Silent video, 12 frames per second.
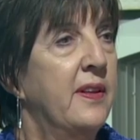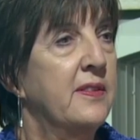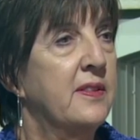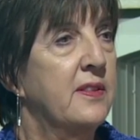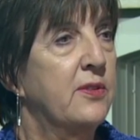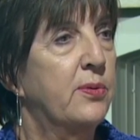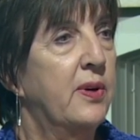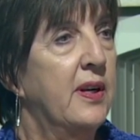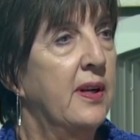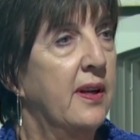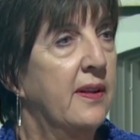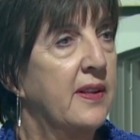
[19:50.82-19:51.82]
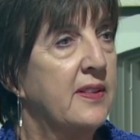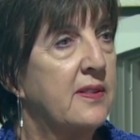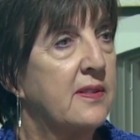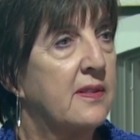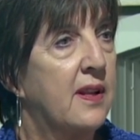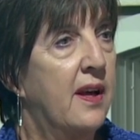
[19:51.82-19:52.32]
this is running and this
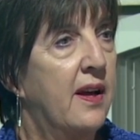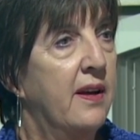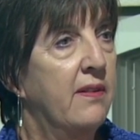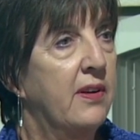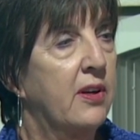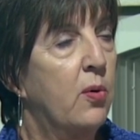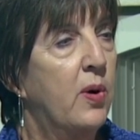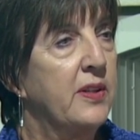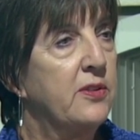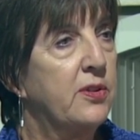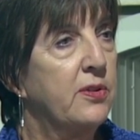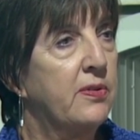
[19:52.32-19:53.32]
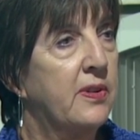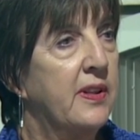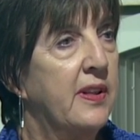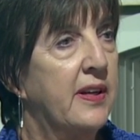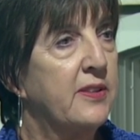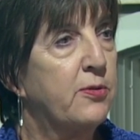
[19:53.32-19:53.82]
is live, and quite truthfully,
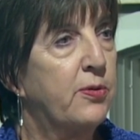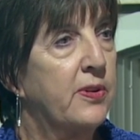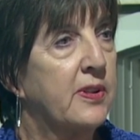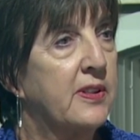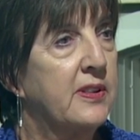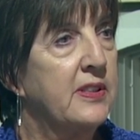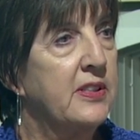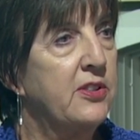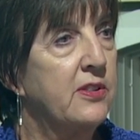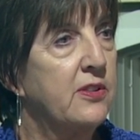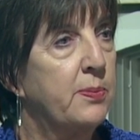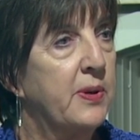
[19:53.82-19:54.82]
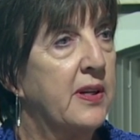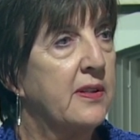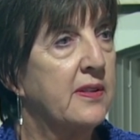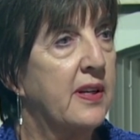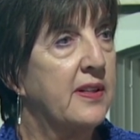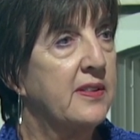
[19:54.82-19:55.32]
that's for the clinicians because
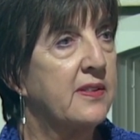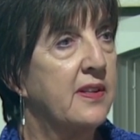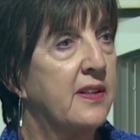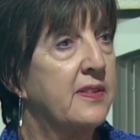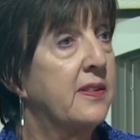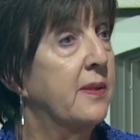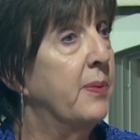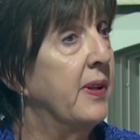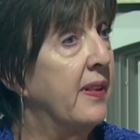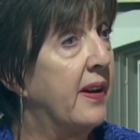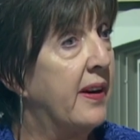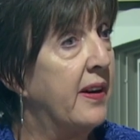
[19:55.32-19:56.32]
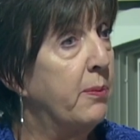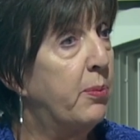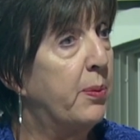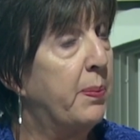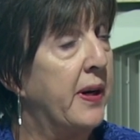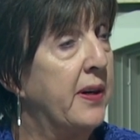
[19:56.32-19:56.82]
that is not something that I am
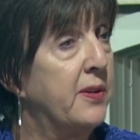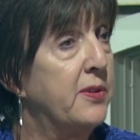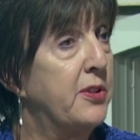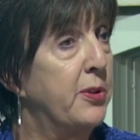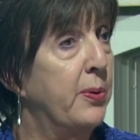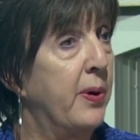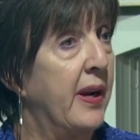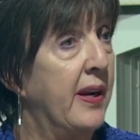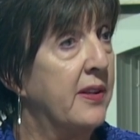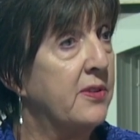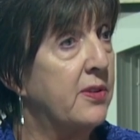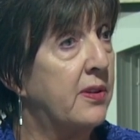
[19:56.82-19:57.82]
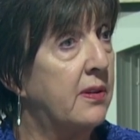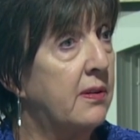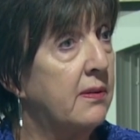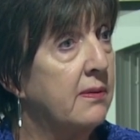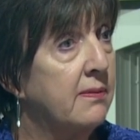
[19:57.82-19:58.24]
prepared to answer.